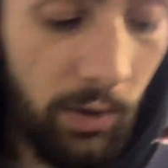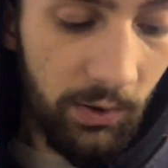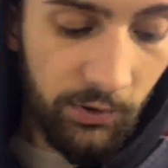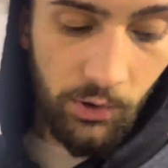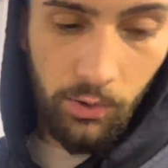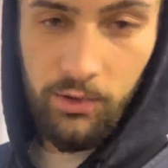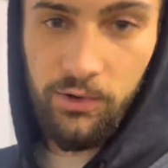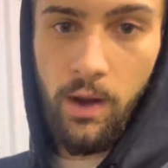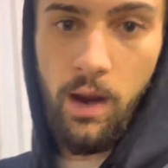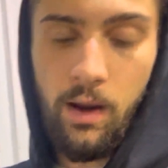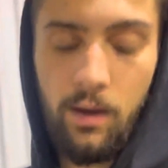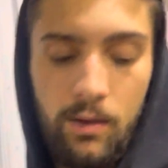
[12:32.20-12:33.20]
So there's
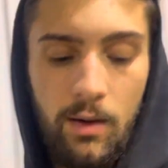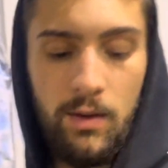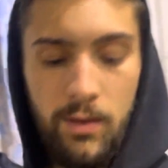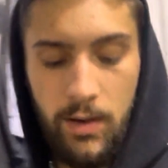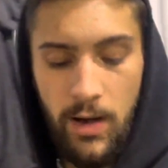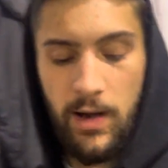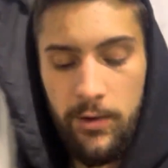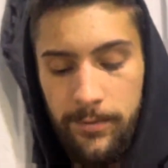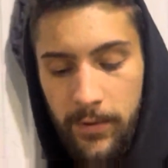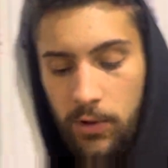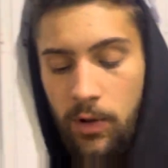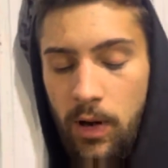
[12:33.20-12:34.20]
that. And then I had to
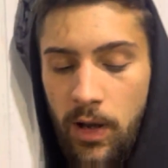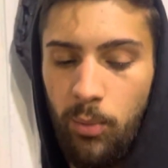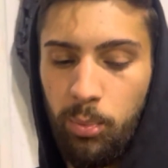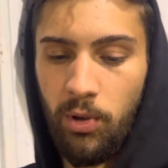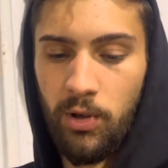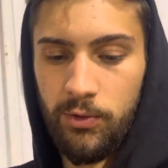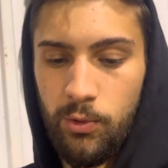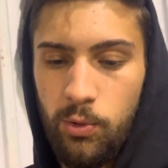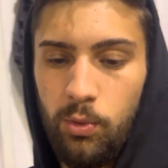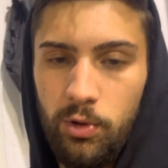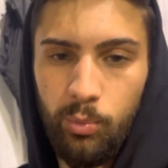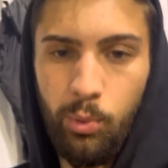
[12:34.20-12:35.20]
figure out how to plug the
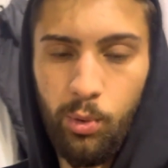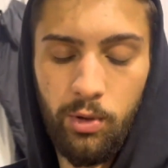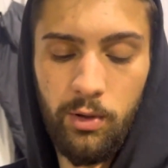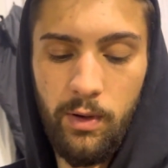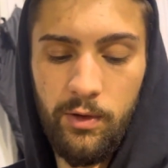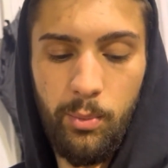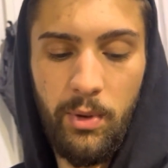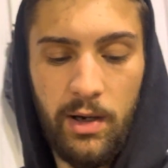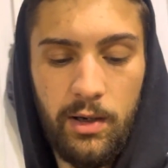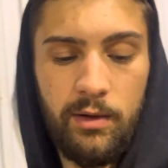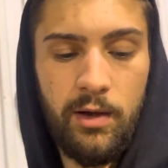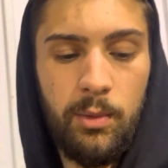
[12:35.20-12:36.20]
coolant port on the back
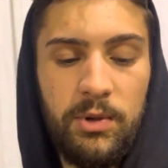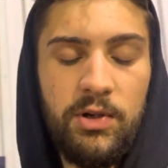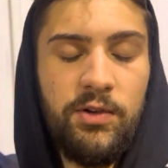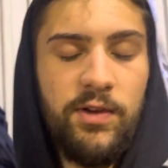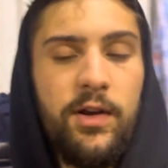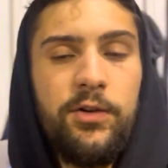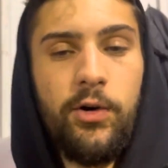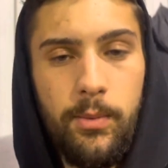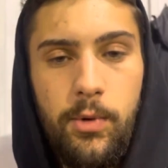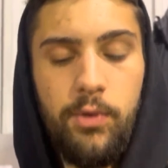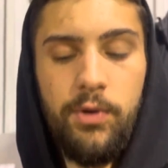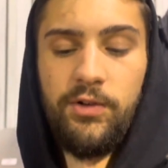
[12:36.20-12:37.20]
of that, because that
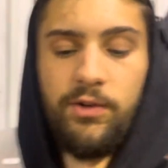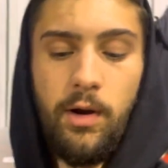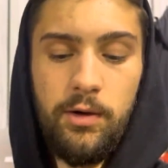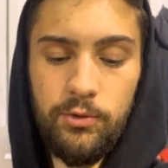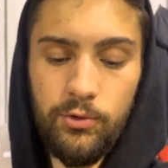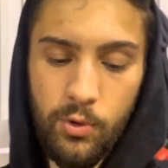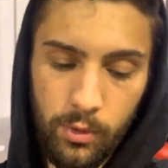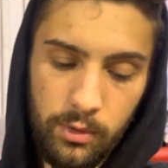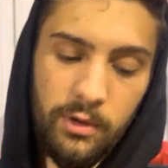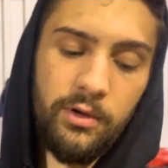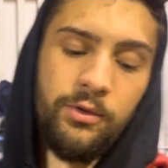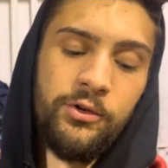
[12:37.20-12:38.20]
turbo does not use
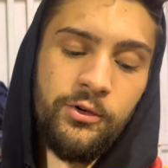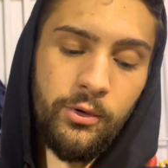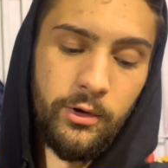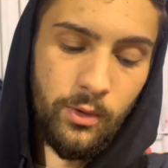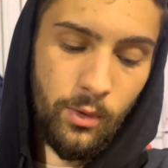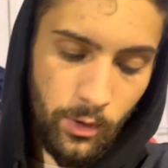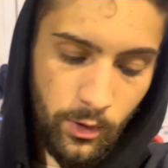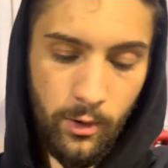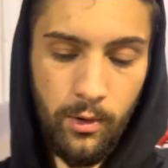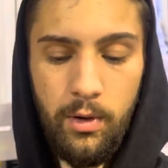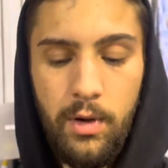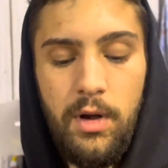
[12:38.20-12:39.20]
coolant, it uses only
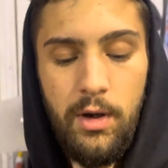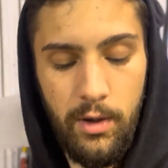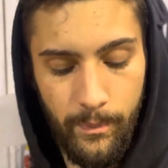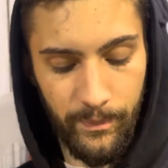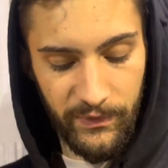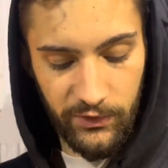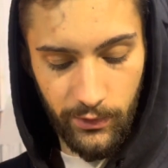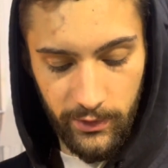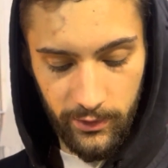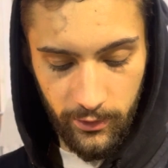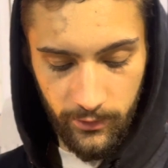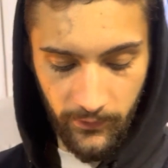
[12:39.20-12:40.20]
oil. So I
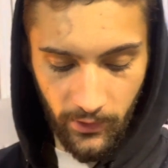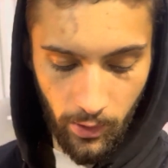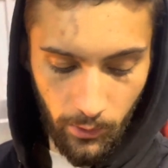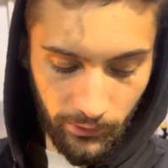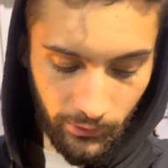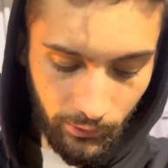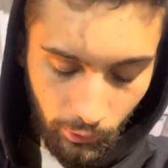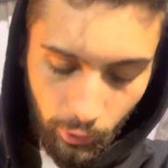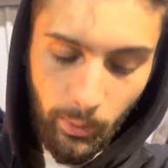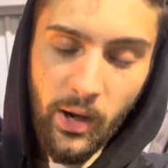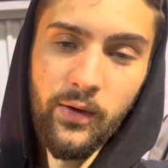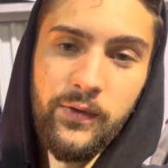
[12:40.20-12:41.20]
needed to figure out what to do
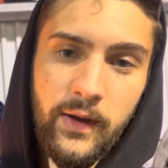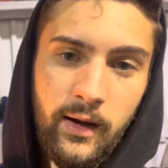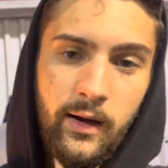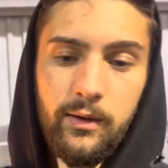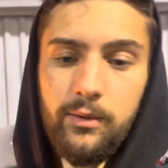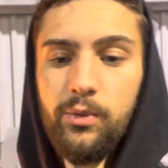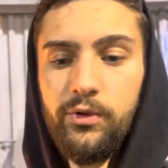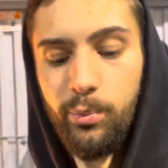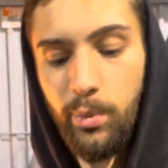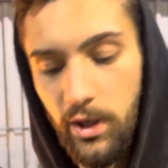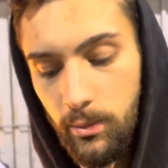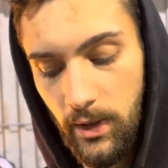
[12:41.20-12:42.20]
about that. It was a
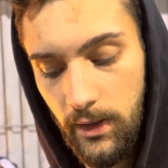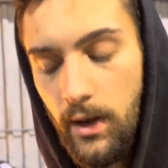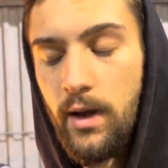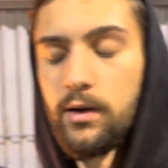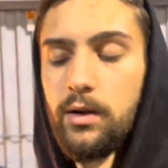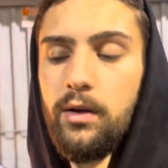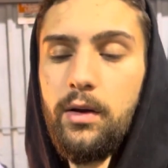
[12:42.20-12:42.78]
pain in my neck.